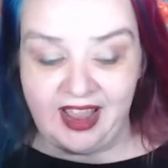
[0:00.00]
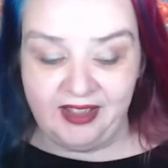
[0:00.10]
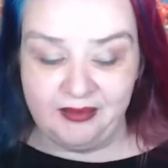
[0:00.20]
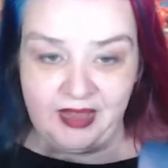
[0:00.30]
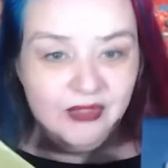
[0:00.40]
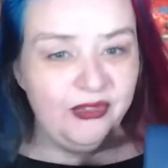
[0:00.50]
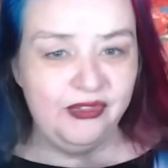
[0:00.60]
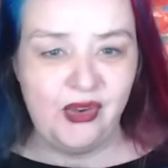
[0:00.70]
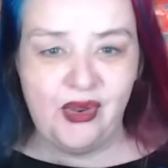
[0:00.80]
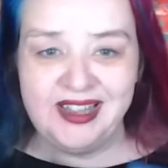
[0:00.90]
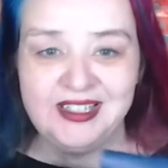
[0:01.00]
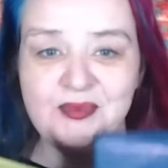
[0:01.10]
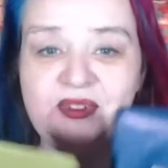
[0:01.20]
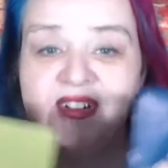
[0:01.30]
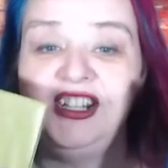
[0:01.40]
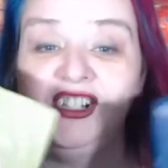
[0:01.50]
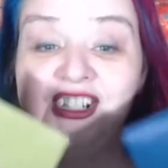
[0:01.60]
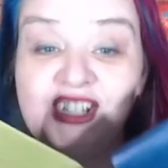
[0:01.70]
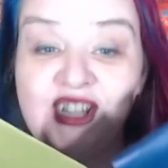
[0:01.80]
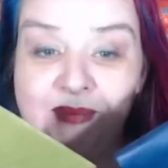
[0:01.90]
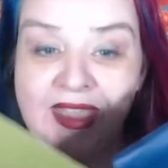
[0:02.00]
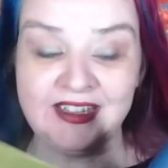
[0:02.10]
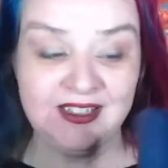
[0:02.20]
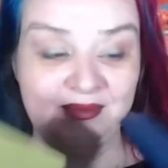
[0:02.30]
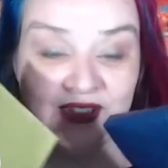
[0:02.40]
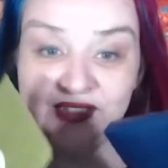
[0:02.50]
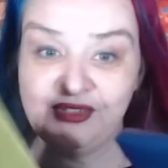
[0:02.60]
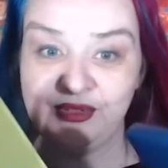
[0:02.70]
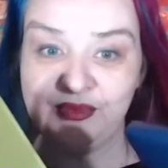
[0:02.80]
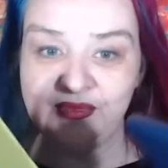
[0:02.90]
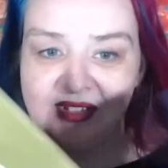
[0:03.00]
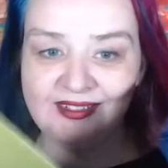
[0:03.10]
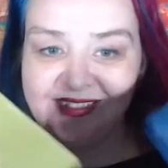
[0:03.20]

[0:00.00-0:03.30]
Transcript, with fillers: Um, if we've got inspiration to make something from